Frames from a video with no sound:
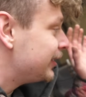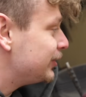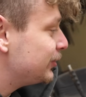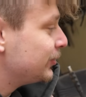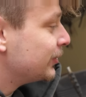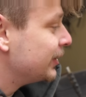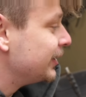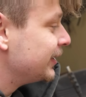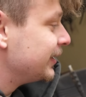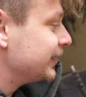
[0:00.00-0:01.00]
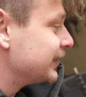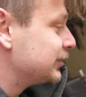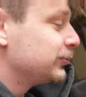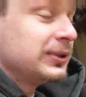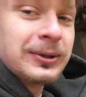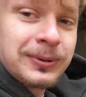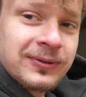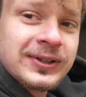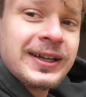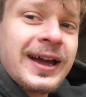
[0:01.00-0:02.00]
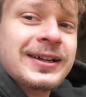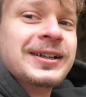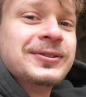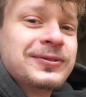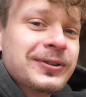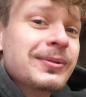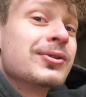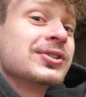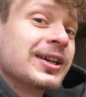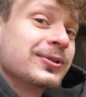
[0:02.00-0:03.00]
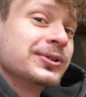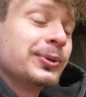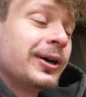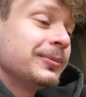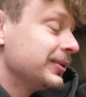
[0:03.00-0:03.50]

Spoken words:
knew this would be the perfect candidate for a motorcycle swap.